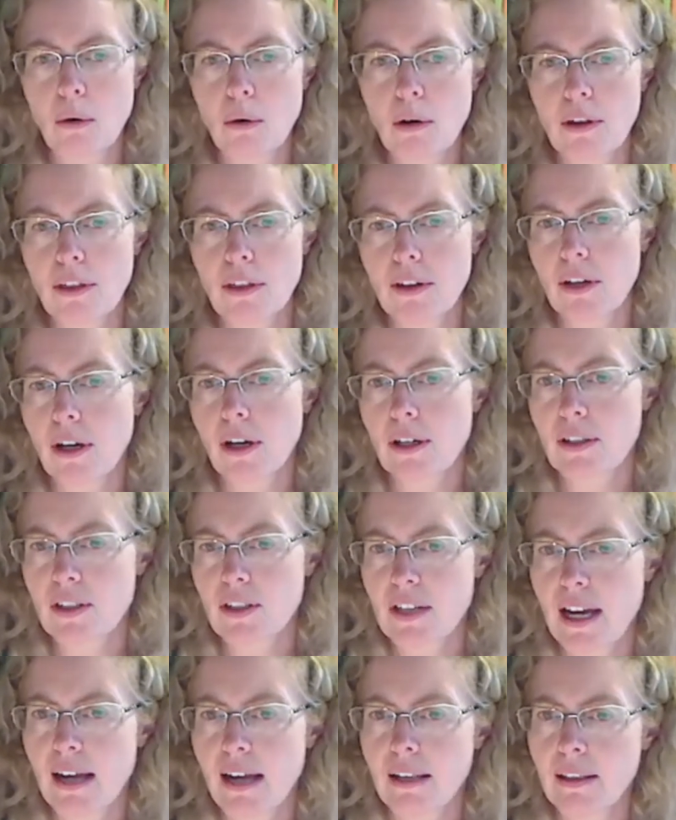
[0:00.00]
Orthodox
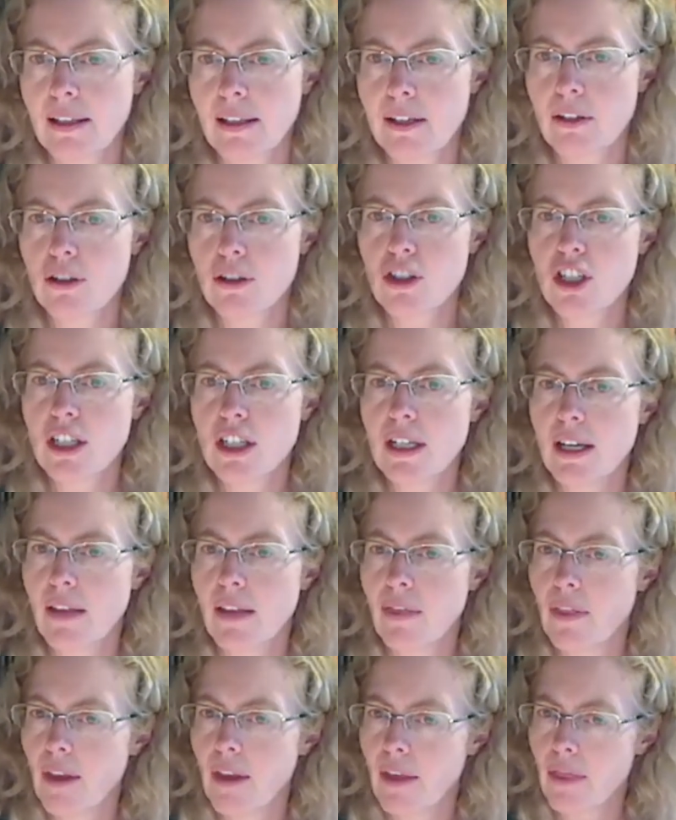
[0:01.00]
style liturgy
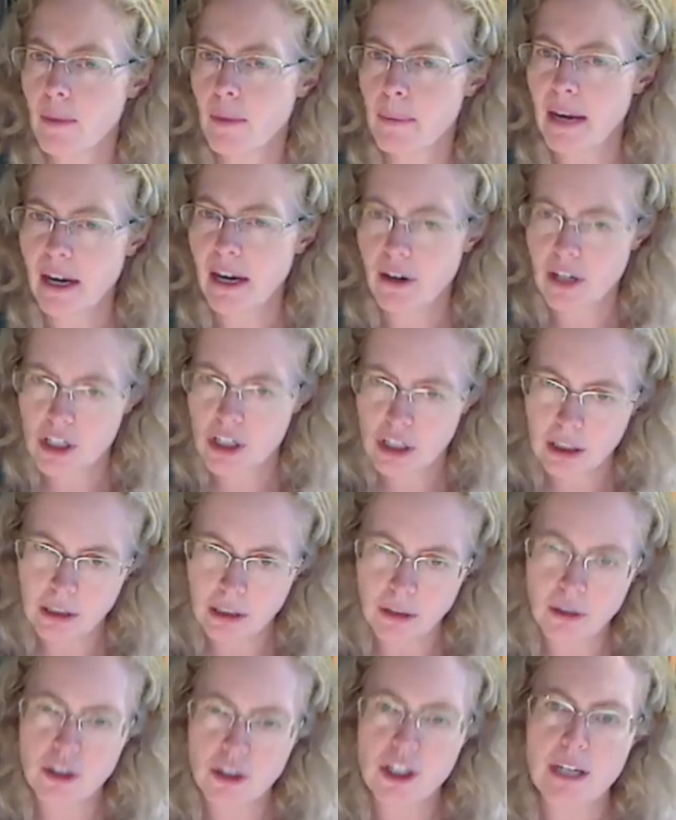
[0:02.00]
and the parish
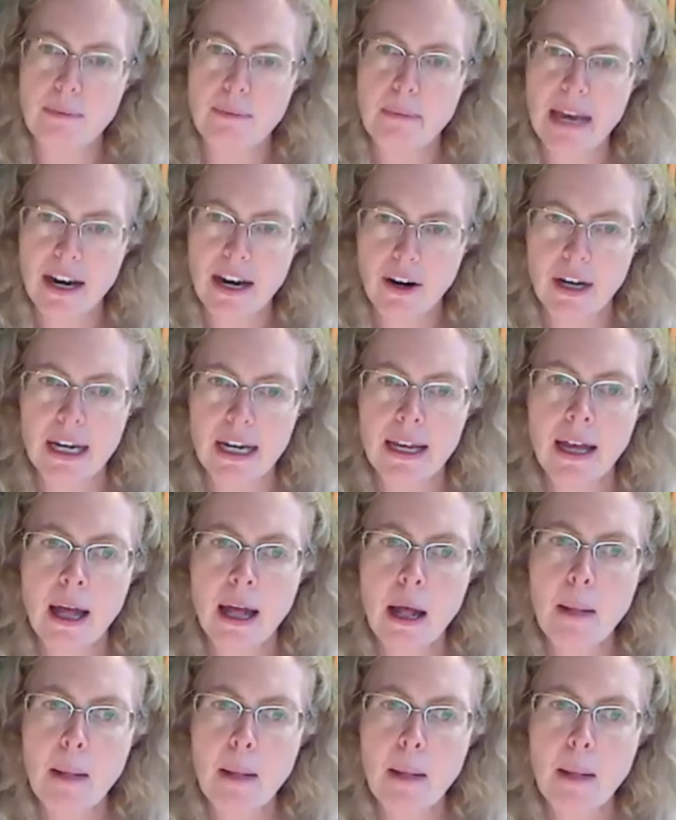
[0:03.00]
clergy marry,